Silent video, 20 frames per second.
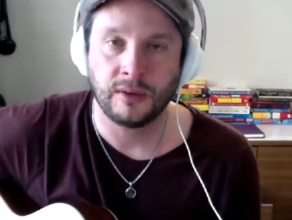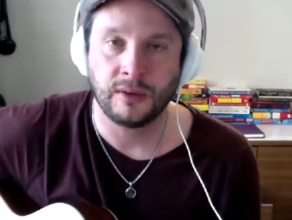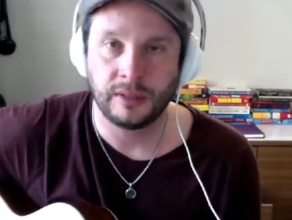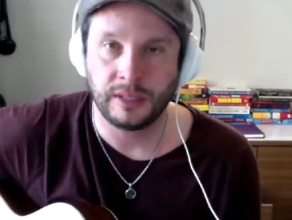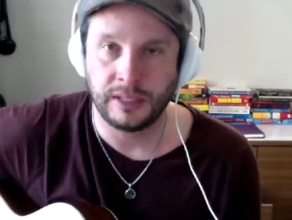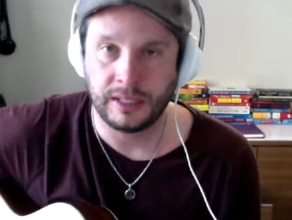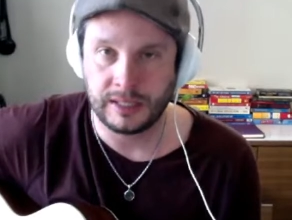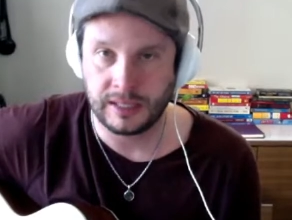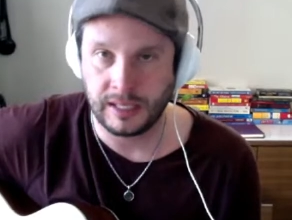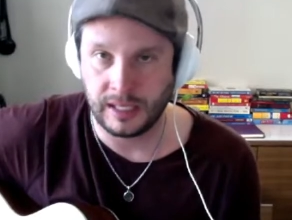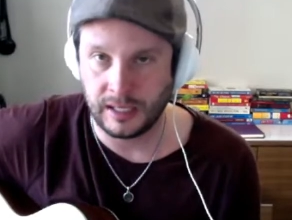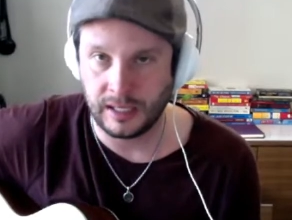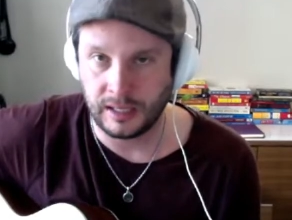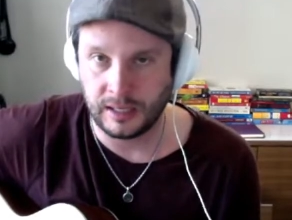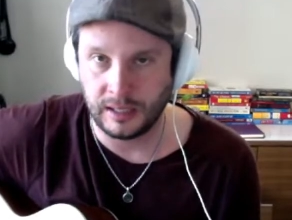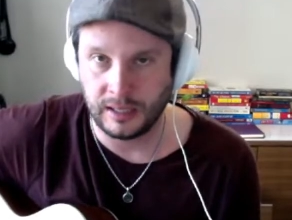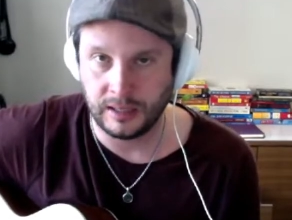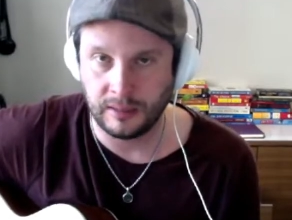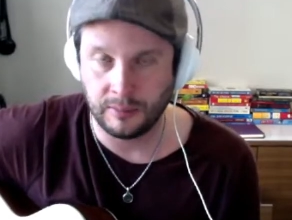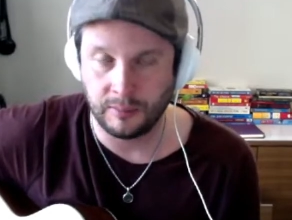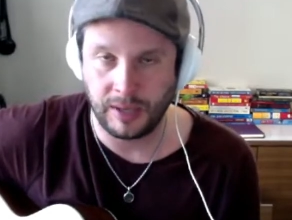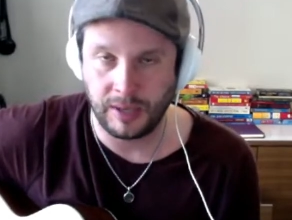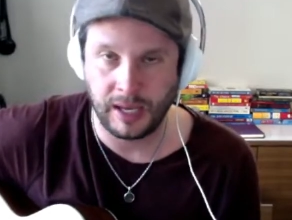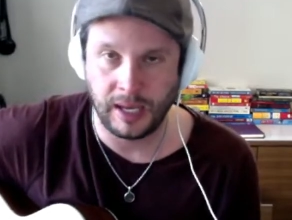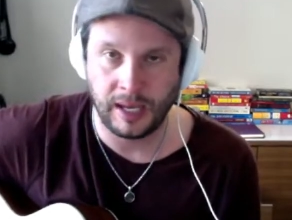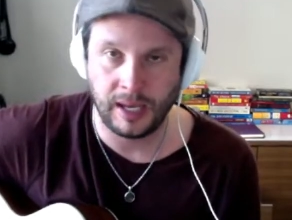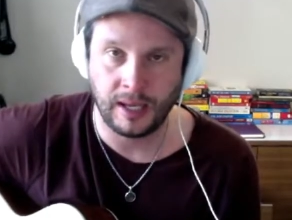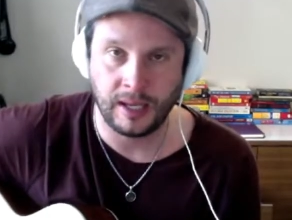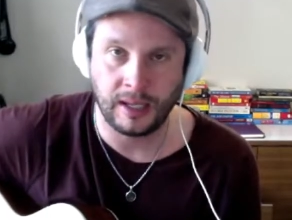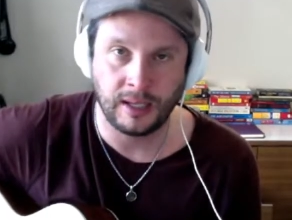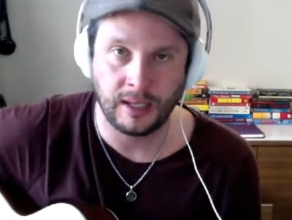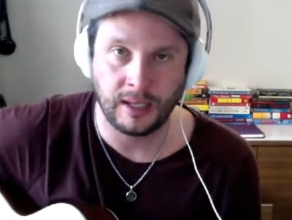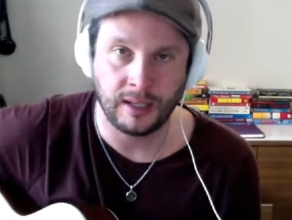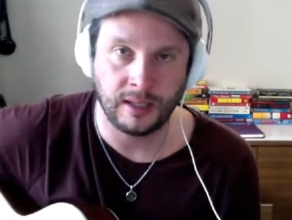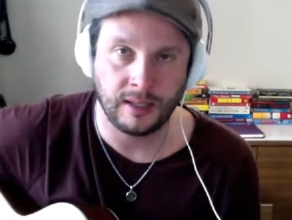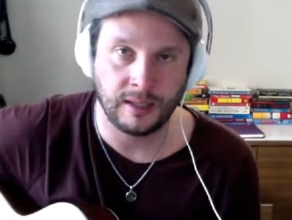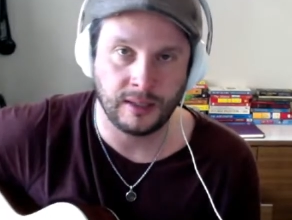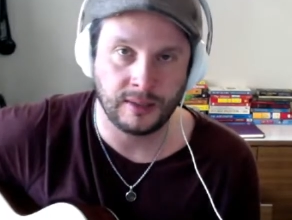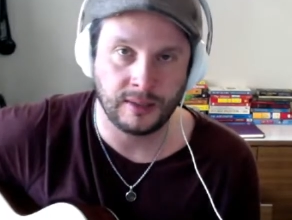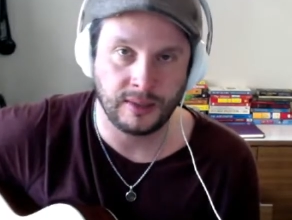only telling
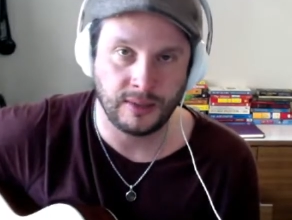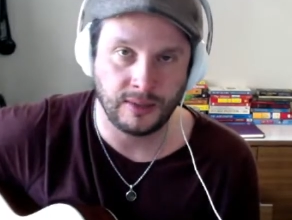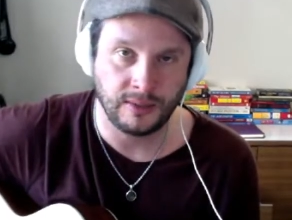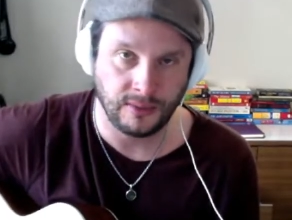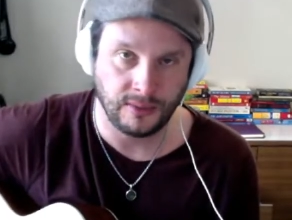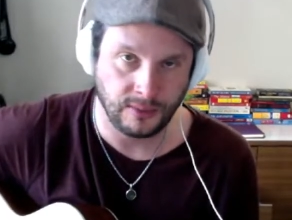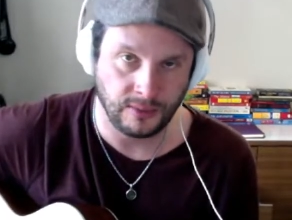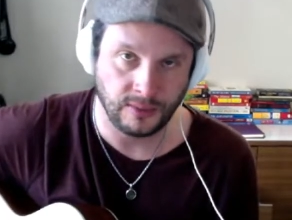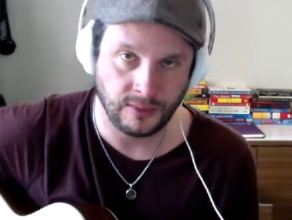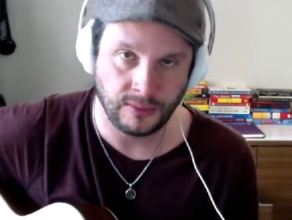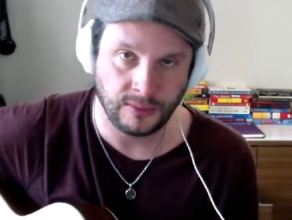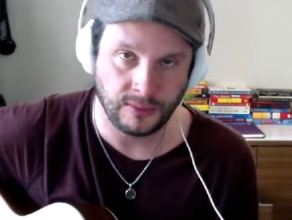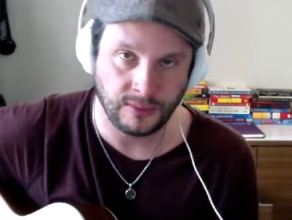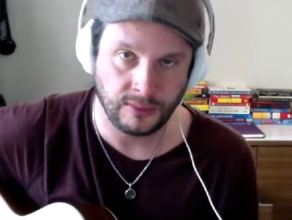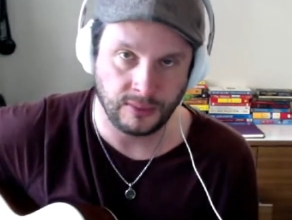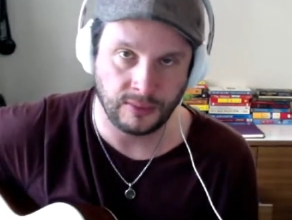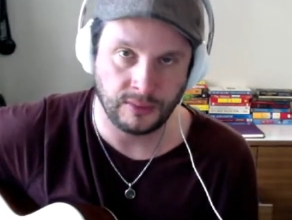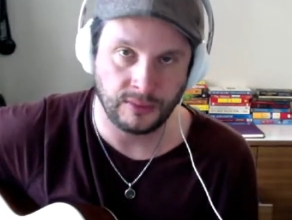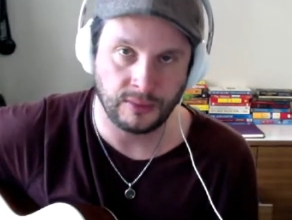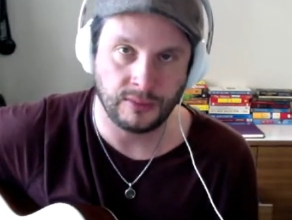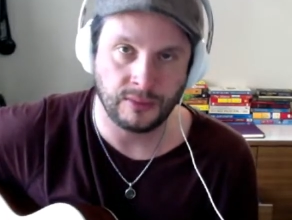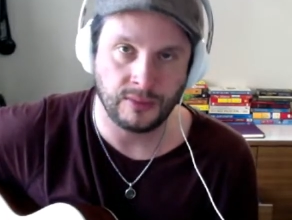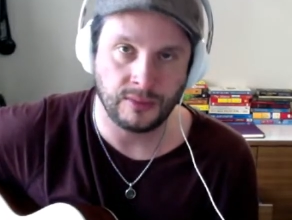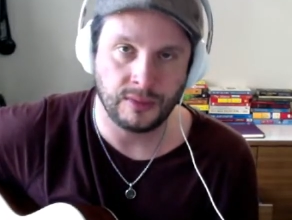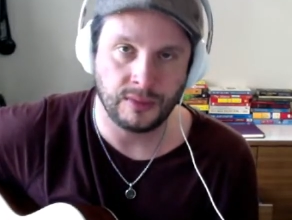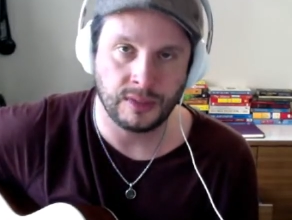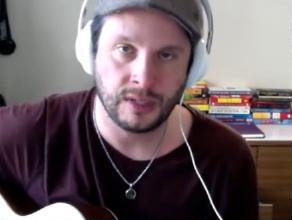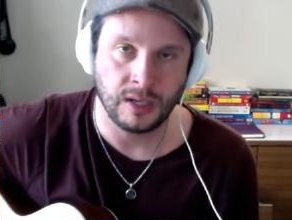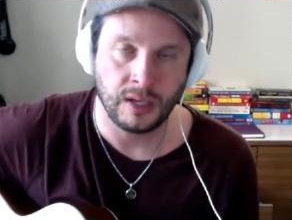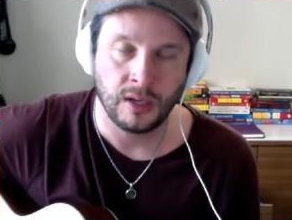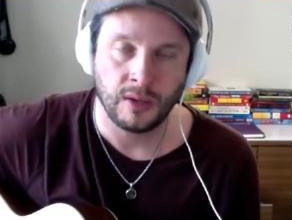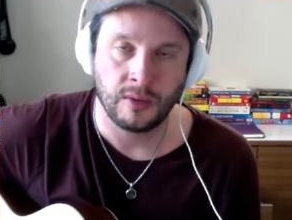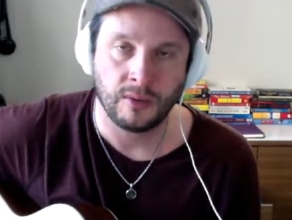bad news,